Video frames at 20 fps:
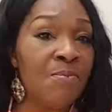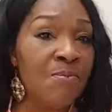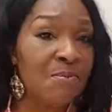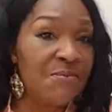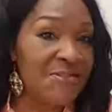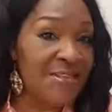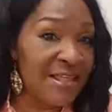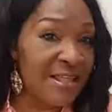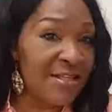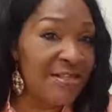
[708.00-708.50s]

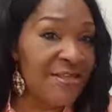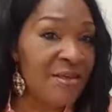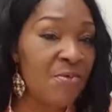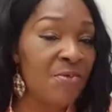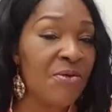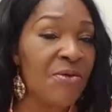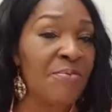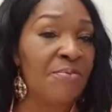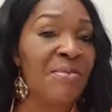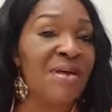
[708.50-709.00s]
Senator
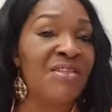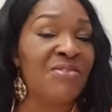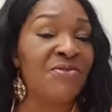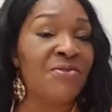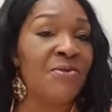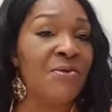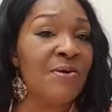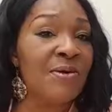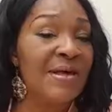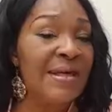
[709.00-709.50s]

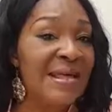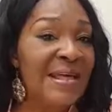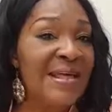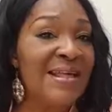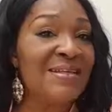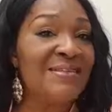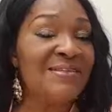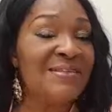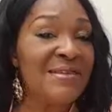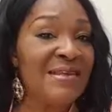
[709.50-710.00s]
Ekweremadu
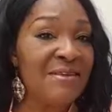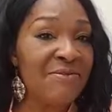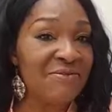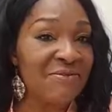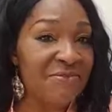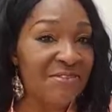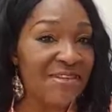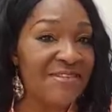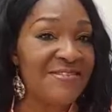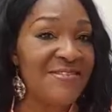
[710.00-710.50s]
had
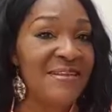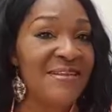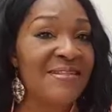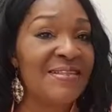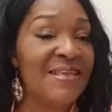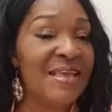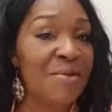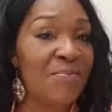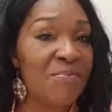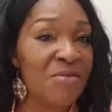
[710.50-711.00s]
invested
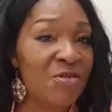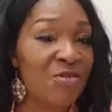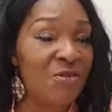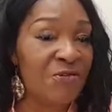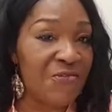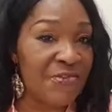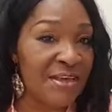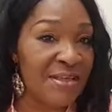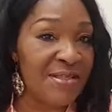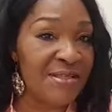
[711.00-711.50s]
a bit
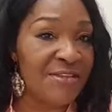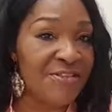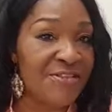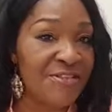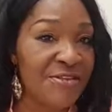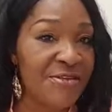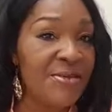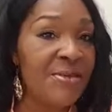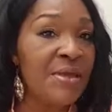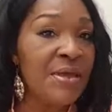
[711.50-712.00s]
of
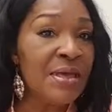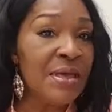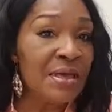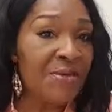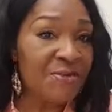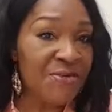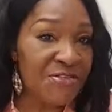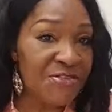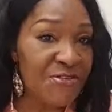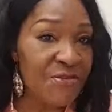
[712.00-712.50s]
energy,
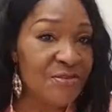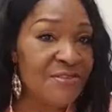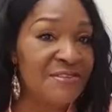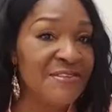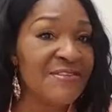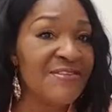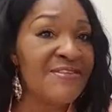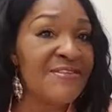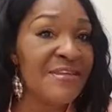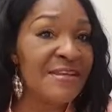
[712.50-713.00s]

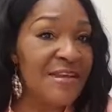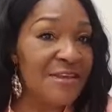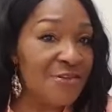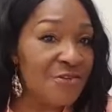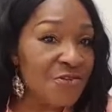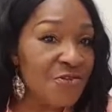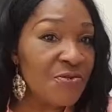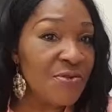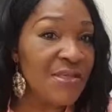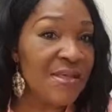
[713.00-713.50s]
resources
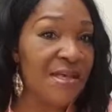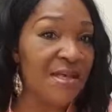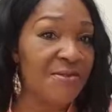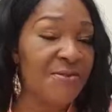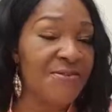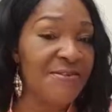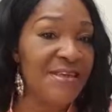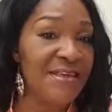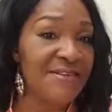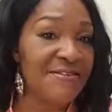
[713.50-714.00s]
into the
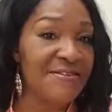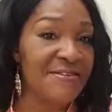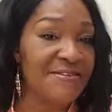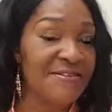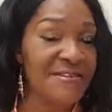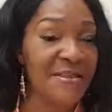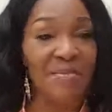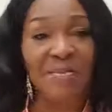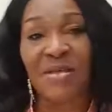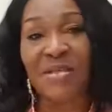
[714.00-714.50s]
healthcare
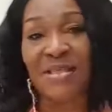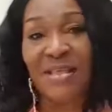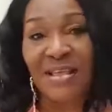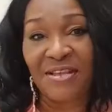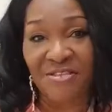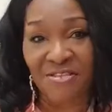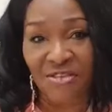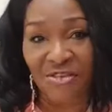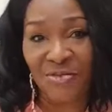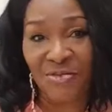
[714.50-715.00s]
system in
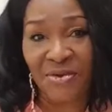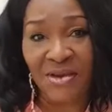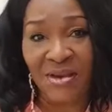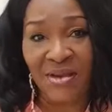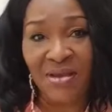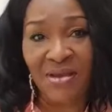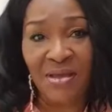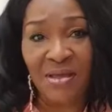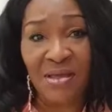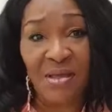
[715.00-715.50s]
Nigeria,
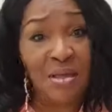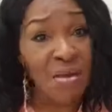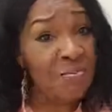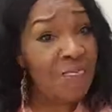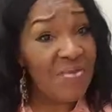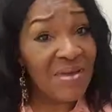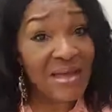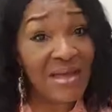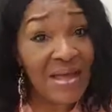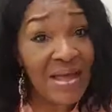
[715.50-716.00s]

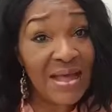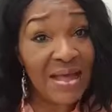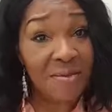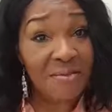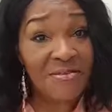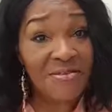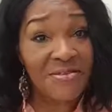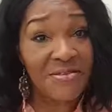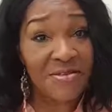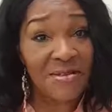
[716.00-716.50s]

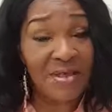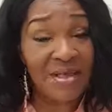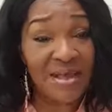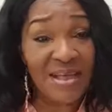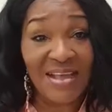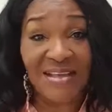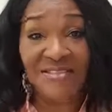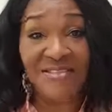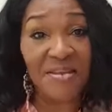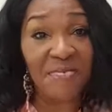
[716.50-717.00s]
perhaps,
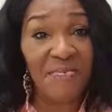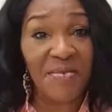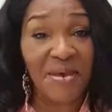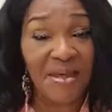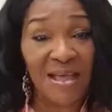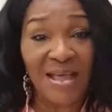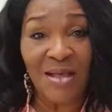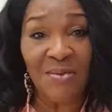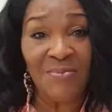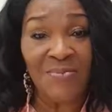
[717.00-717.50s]
I say
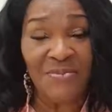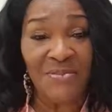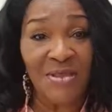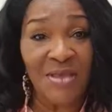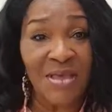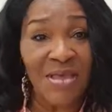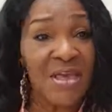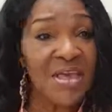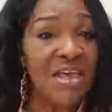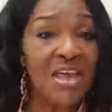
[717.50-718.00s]
perhaps,
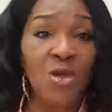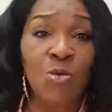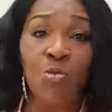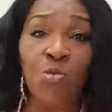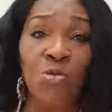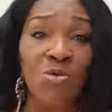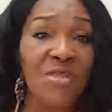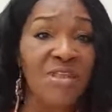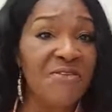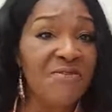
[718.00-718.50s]
he
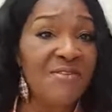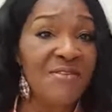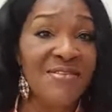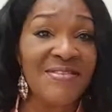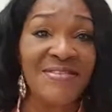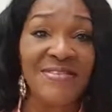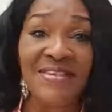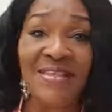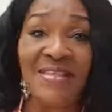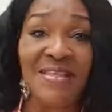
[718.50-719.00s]
won't even
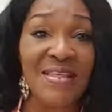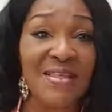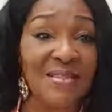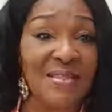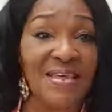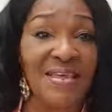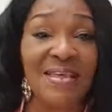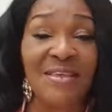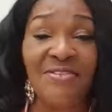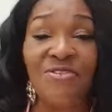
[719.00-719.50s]
see the
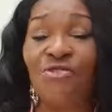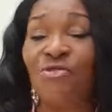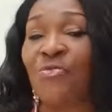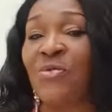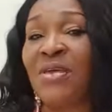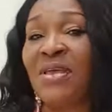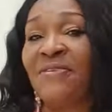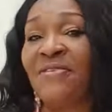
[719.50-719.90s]
need to be